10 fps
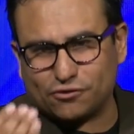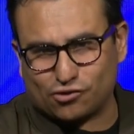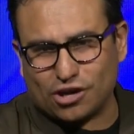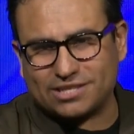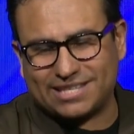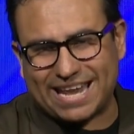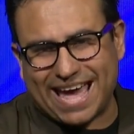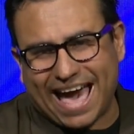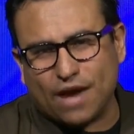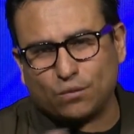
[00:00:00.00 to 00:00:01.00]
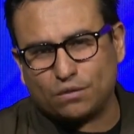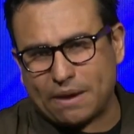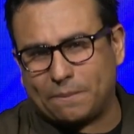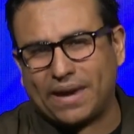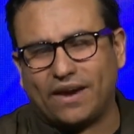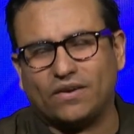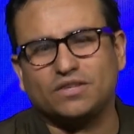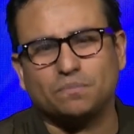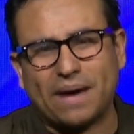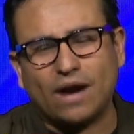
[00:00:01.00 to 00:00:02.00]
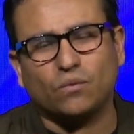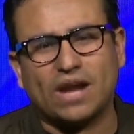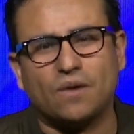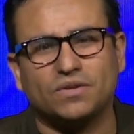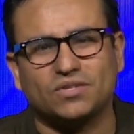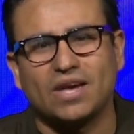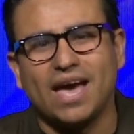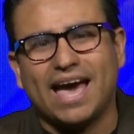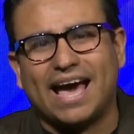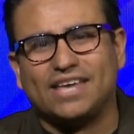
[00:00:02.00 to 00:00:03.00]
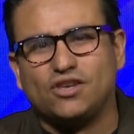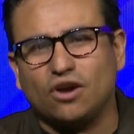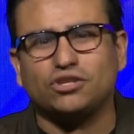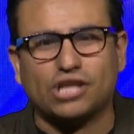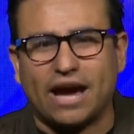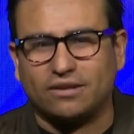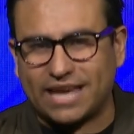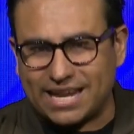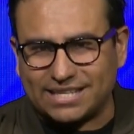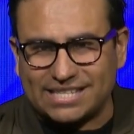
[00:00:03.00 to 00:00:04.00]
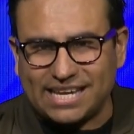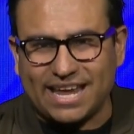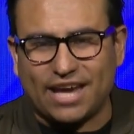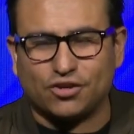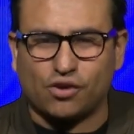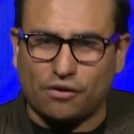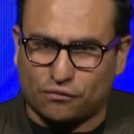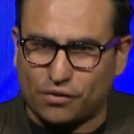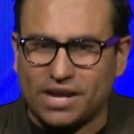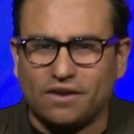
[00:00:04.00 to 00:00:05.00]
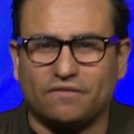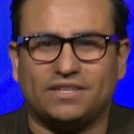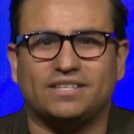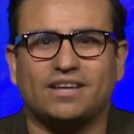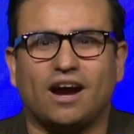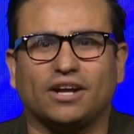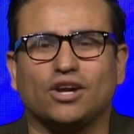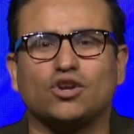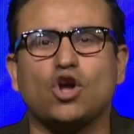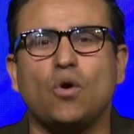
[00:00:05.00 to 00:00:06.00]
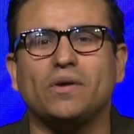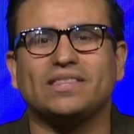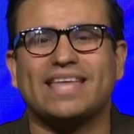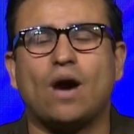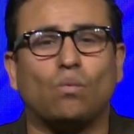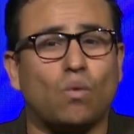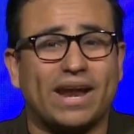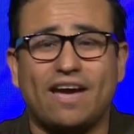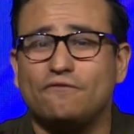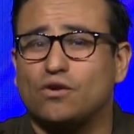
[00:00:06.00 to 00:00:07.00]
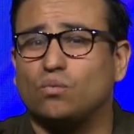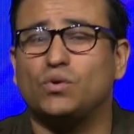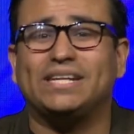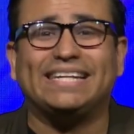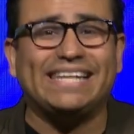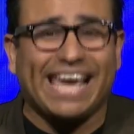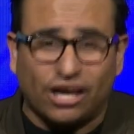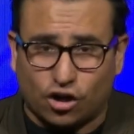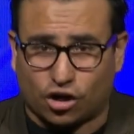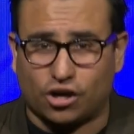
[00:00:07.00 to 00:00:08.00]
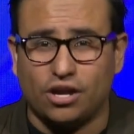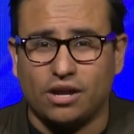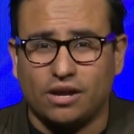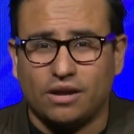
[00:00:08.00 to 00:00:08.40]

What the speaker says: of trust that I had with my parents back when I was a young child and a teenager, afraid of the dark, knowing that whatever would linger,